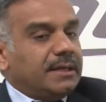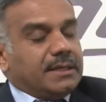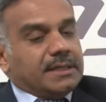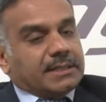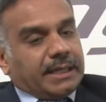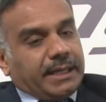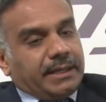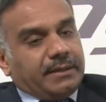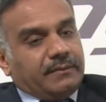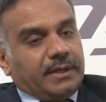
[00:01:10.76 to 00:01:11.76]

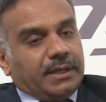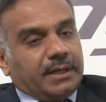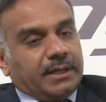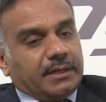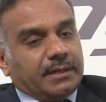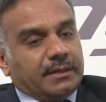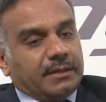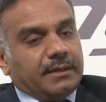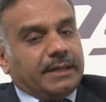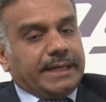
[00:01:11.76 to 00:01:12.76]
Second, we are
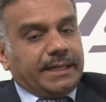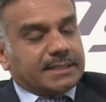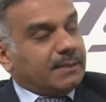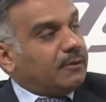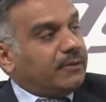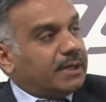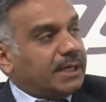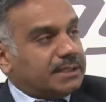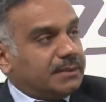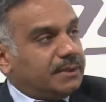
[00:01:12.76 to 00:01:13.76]
getting some of our
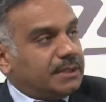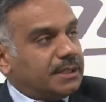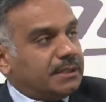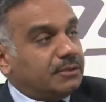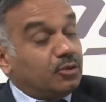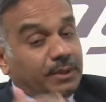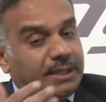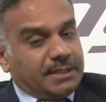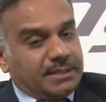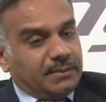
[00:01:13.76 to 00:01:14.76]
customers and to-be
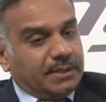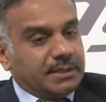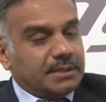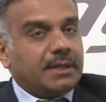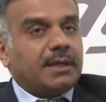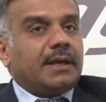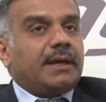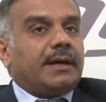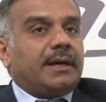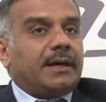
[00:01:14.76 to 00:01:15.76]
customers
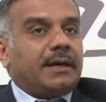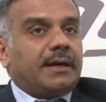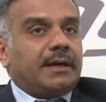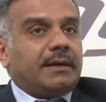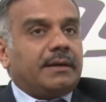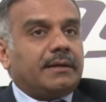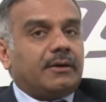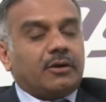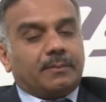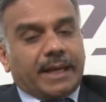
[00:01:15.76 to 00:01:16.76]

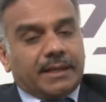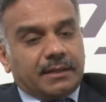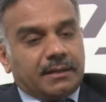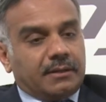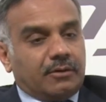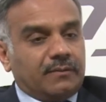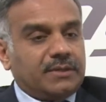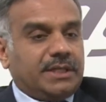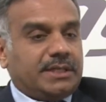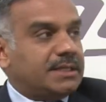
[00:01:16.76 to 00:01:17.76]
on panel
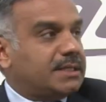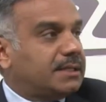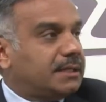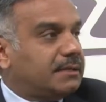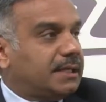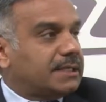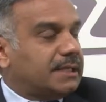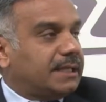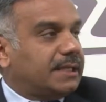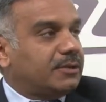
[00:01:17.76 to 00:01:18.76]
conversations and things
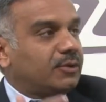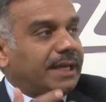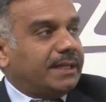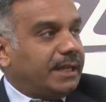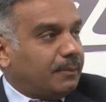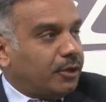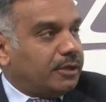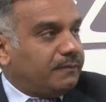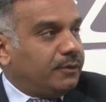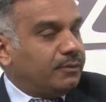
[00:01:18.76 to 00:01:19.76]
like that to get their point
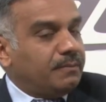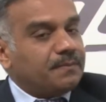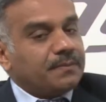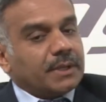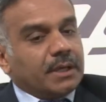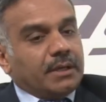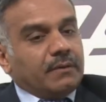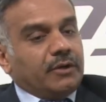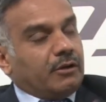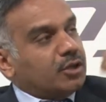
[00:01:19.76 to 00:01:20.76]
of view.
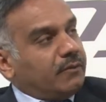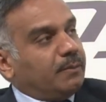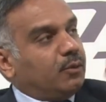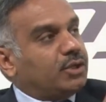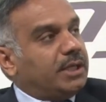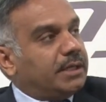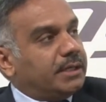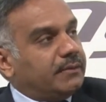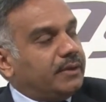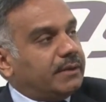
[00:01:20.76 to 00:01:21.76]
We also have a booth here.
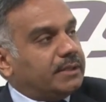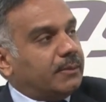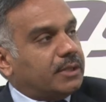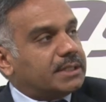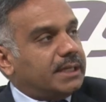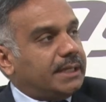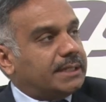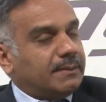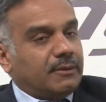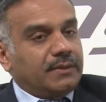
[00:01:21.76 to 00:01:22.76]
We are demonstrating
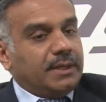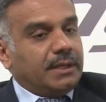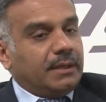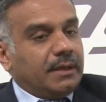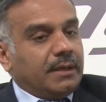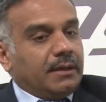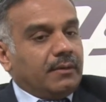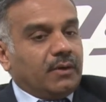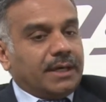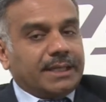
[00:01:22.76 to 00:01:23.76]
some of the
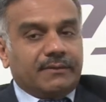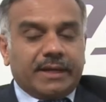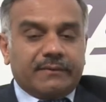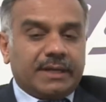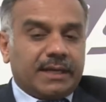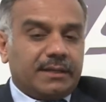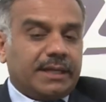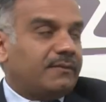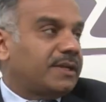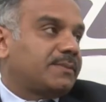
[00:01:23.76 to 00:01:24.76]
work that we have done, the
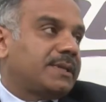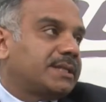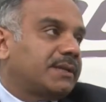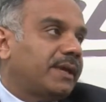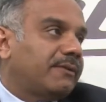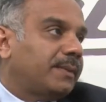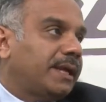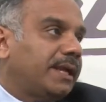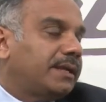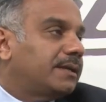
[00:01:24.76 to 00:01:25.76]
investments that we have made,